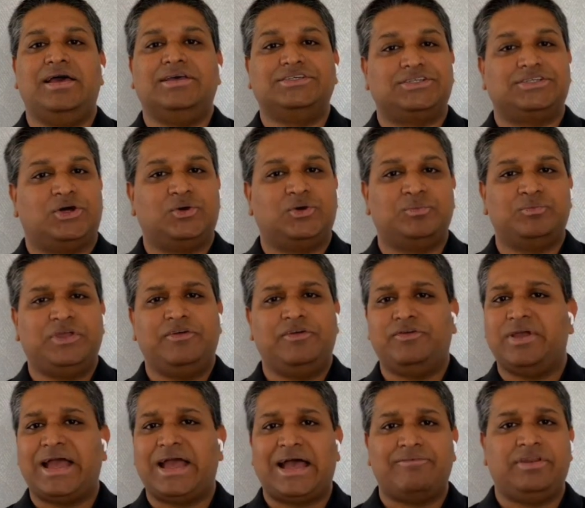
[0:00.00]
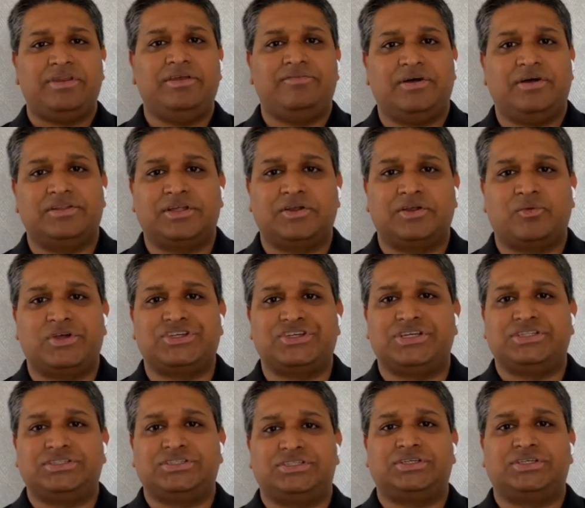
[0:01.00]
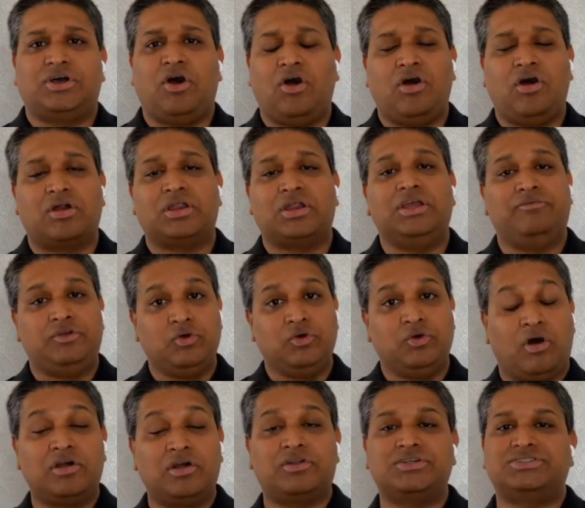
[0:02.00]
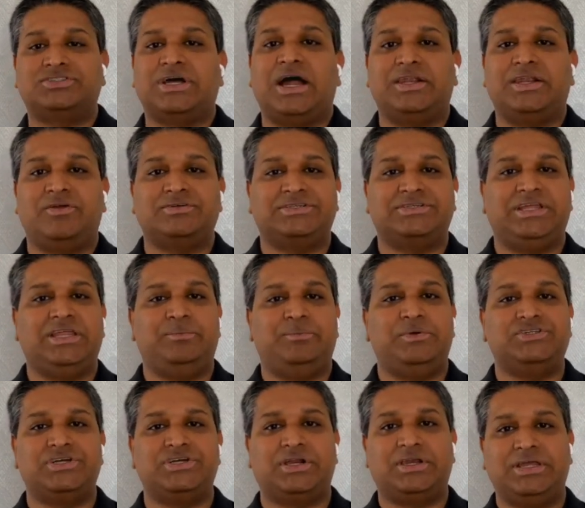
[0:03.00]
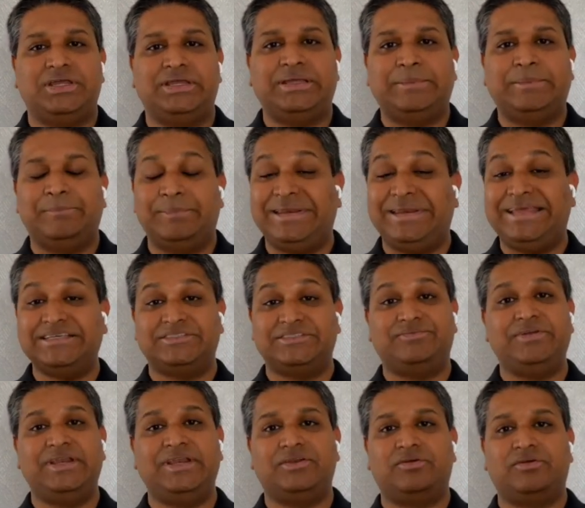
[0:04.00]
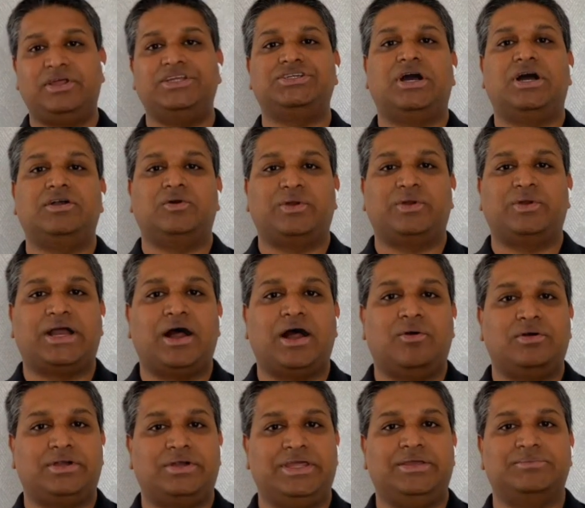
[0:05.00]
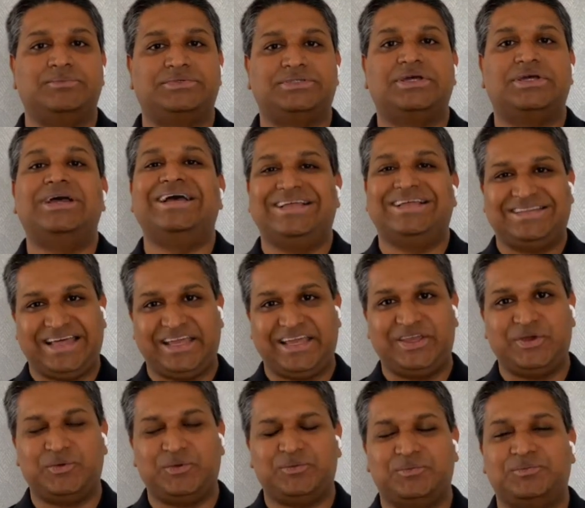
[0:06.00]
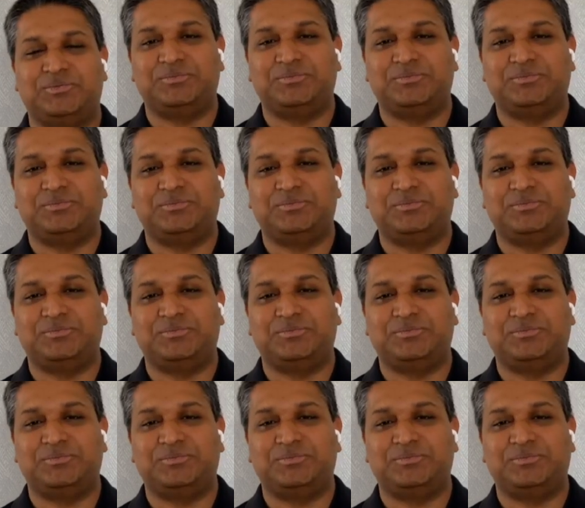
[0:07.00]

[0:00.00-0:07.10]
So if you have any further questions, or if you want to start your CDP journey, please feel to reach out to our account teams. Thank you.